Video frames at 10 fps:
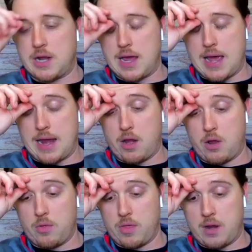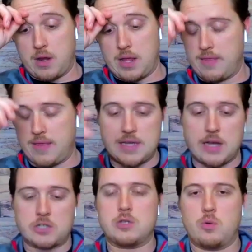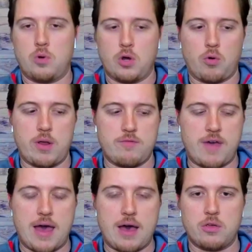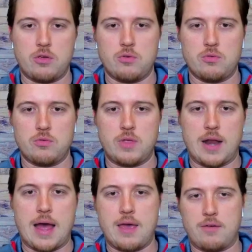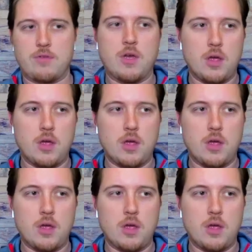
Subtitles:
I know that that's actually a great value that I have